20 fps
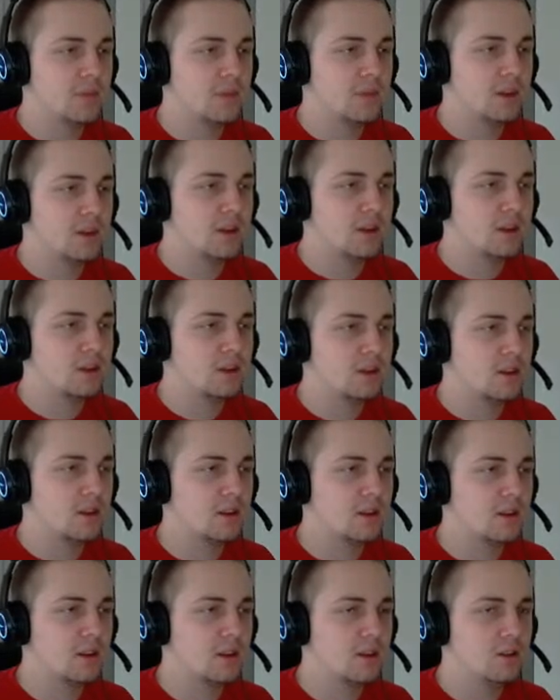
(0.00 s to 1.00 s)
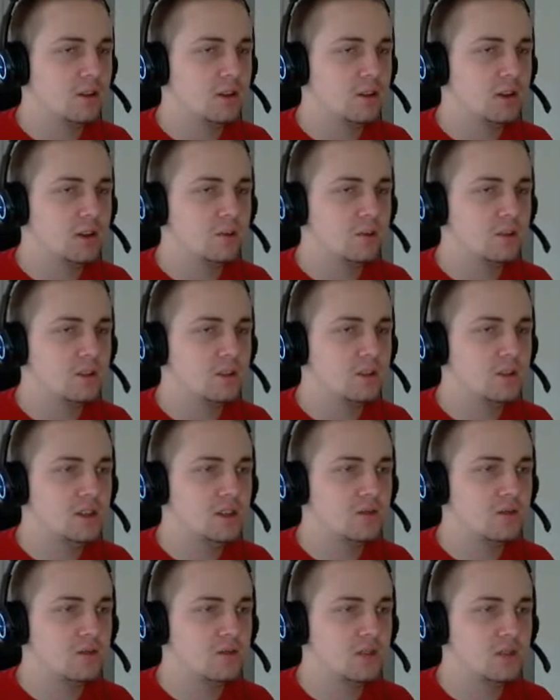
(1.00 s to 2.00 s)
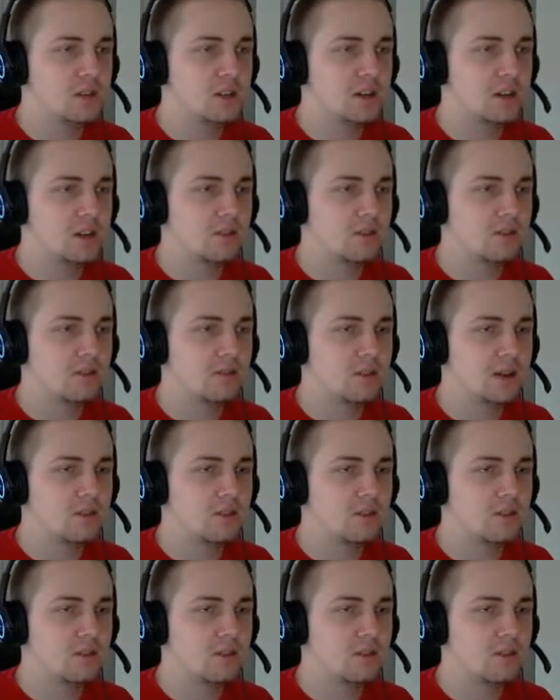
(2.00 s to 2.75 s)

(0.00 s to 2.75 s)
And I think your NPCs will also stand in fire at